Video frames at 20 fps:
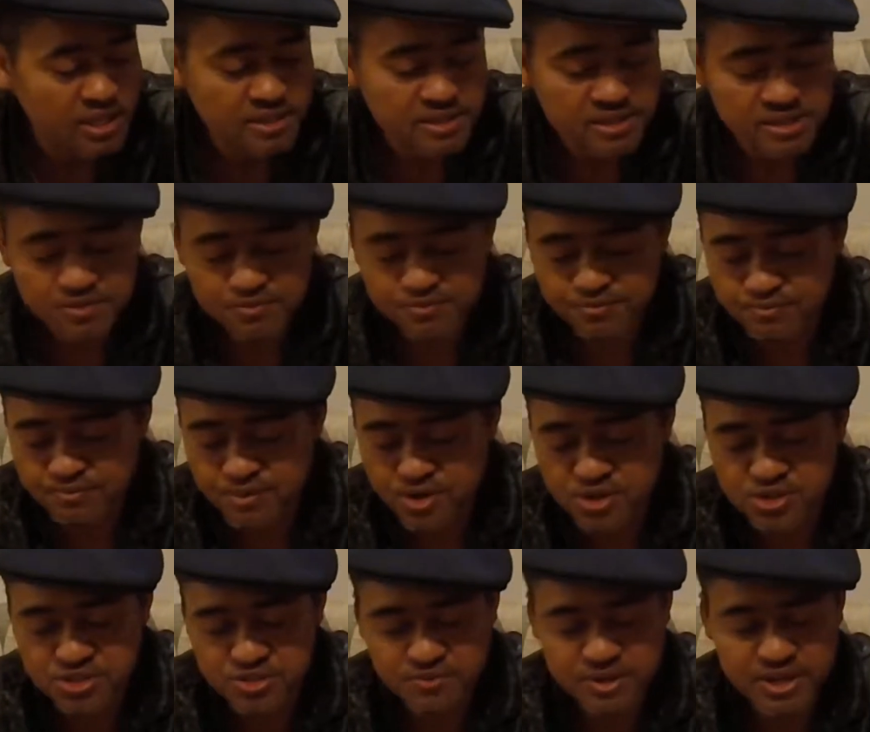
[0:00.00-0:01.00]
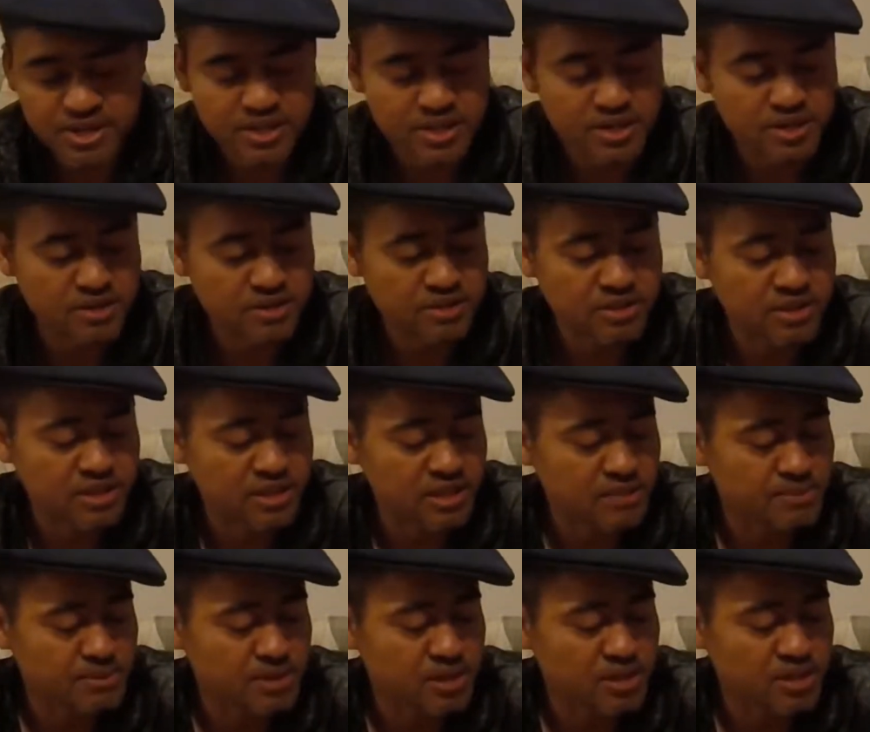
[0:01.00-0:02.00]
This version right here, the
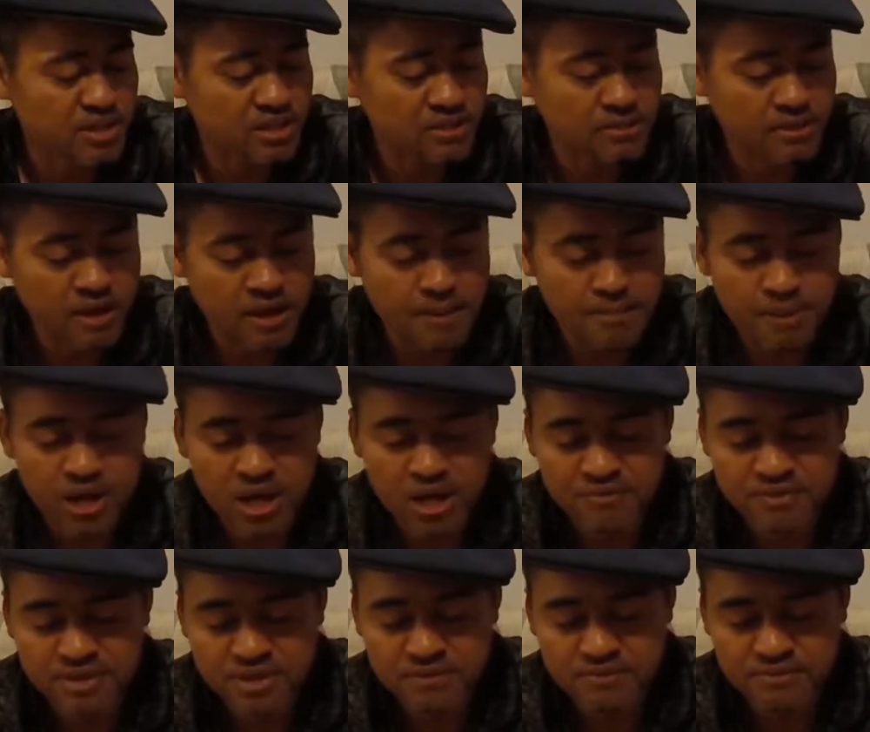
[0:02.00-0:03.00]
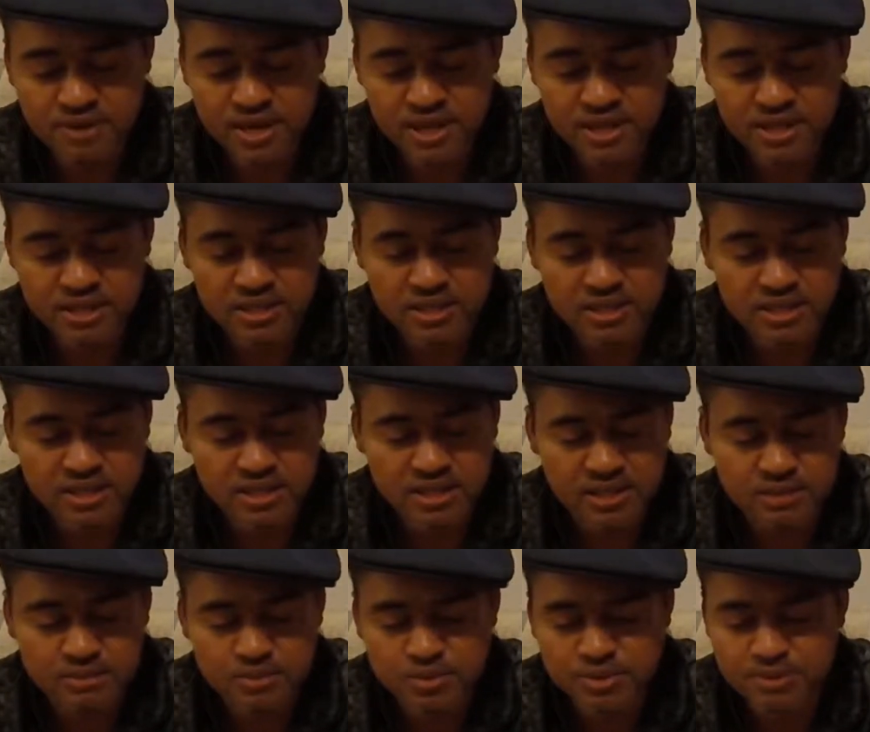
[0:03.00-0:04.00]
EBR that I bought for Evike,
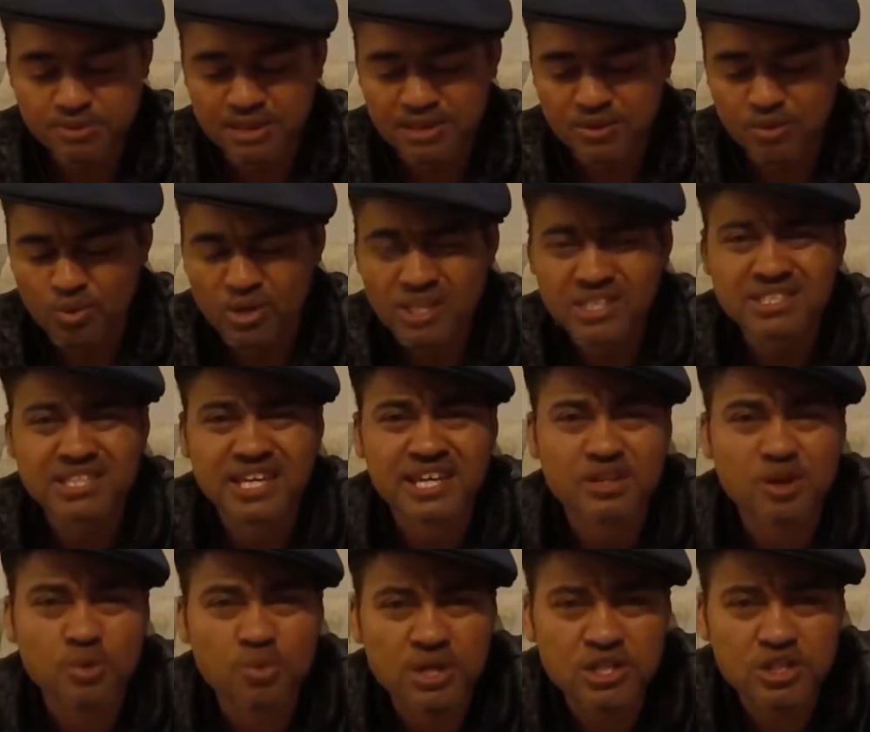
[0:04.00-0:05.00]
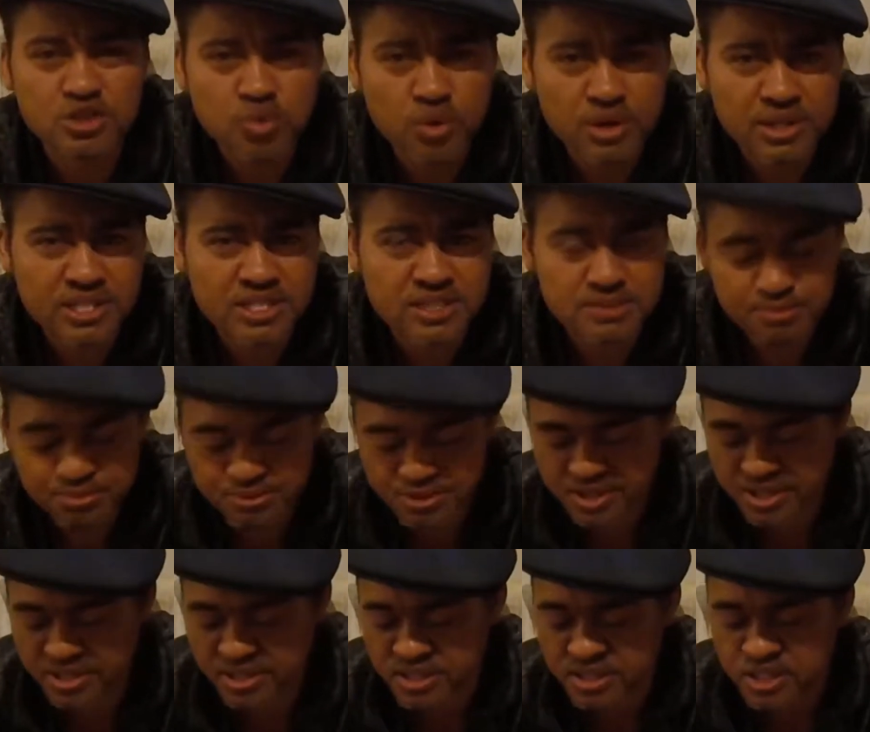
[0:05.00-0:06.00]
comes with about a 110 or 120
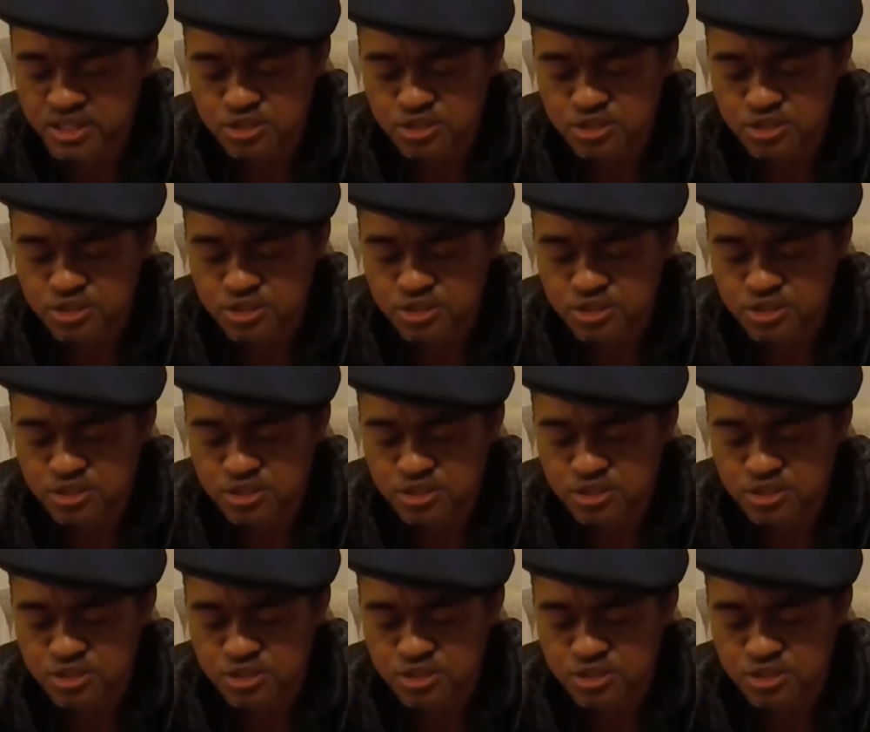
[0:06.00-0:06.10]
spring.